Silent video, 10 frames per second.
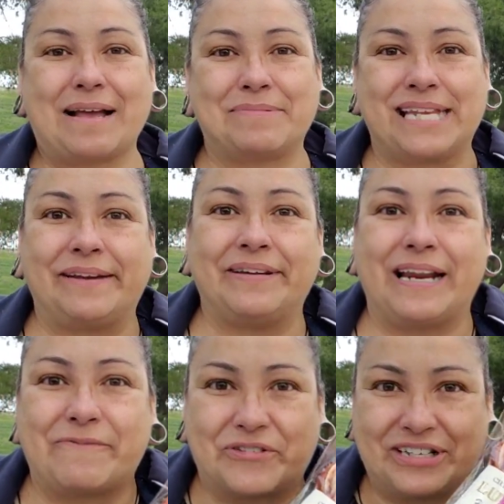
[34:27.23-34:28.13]
I'm
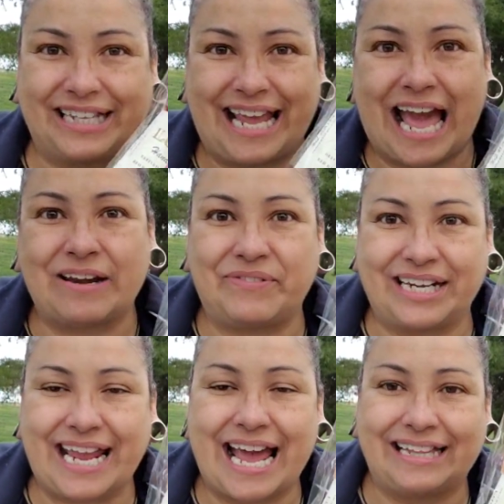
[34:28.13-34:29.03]
saving up for the
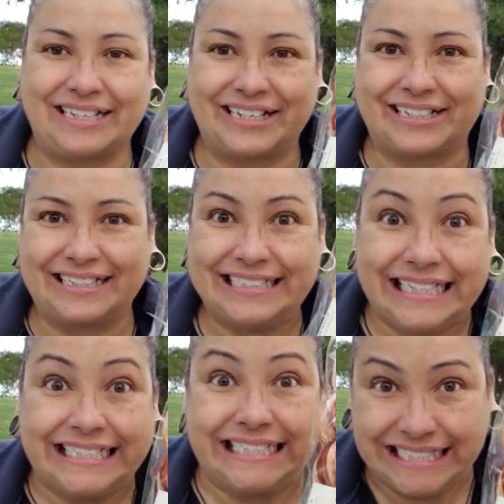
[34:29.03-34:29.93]
advent calendar.
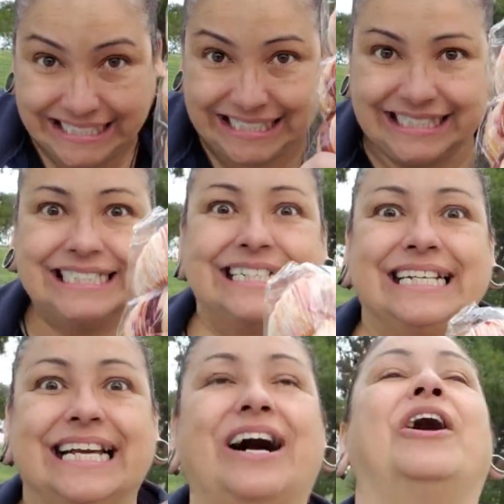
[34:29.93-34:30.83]

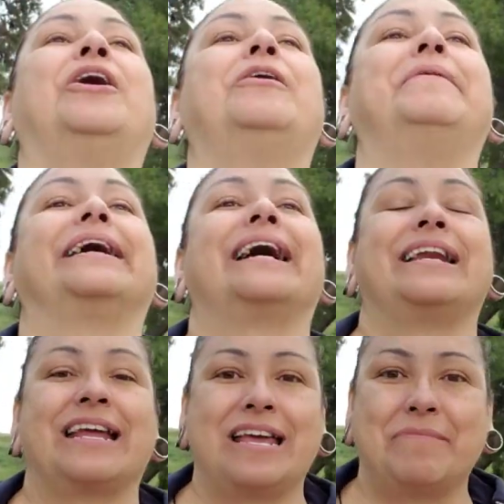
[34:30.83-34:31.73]
Oh my
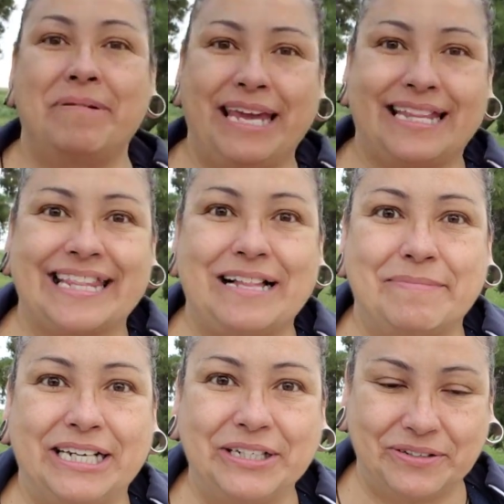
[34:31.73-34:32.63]
god, me and
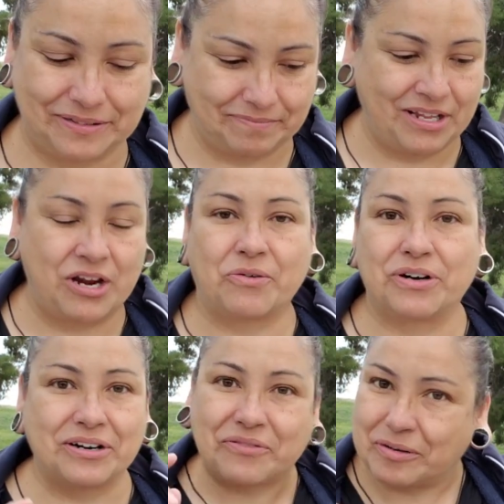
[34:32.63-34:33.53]
Thelma Lou,
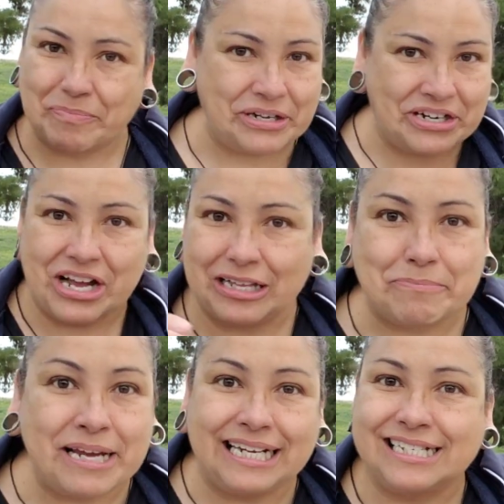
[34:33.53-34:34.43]
we're putting all our
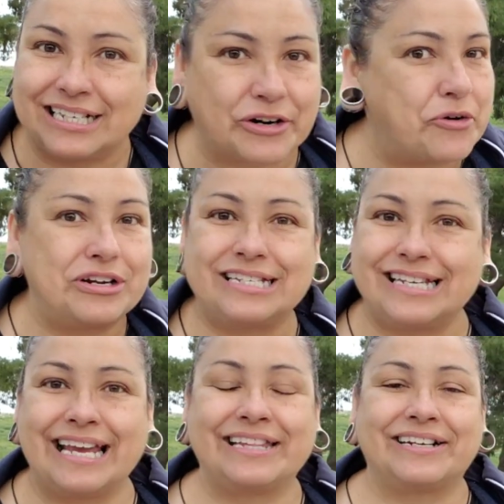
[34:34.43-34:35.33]
pennies and coins
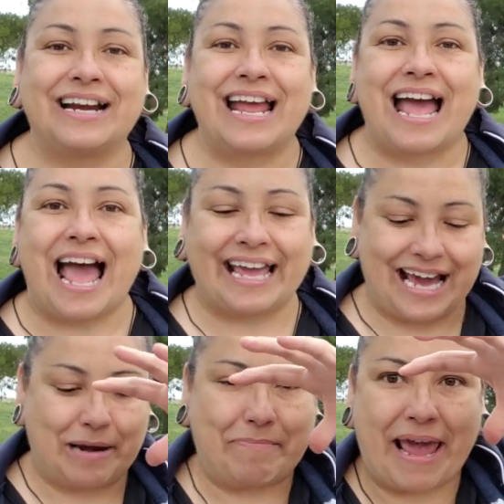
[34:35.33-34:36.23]
together. I
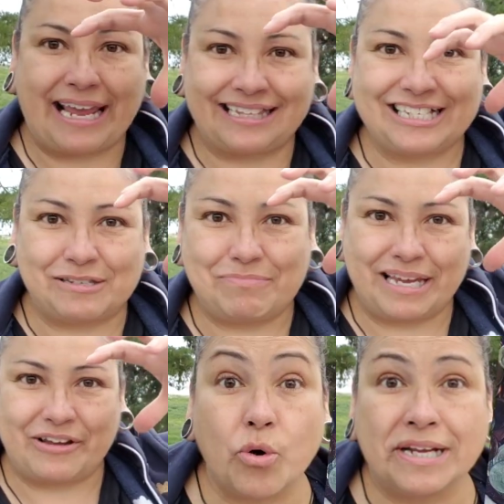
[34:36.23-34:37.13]
got a bag this
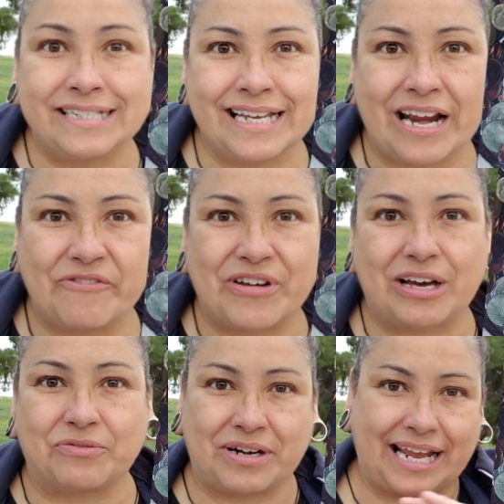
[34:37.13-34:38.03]
big, coins that I
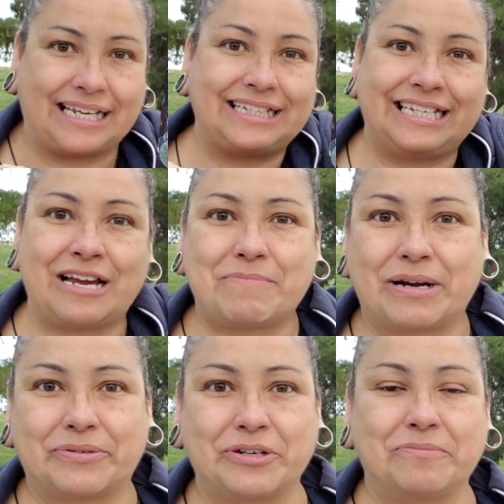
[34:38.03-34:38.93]
found when I cleaned out
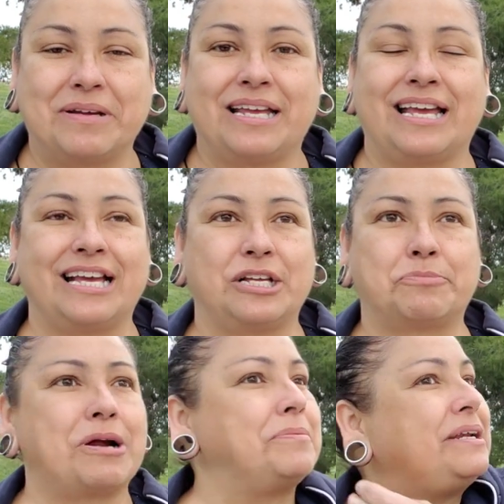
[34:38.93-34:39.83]
my room.
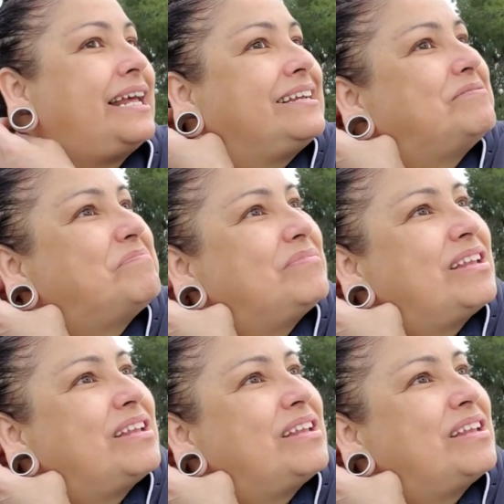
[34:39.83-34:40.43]
Probably like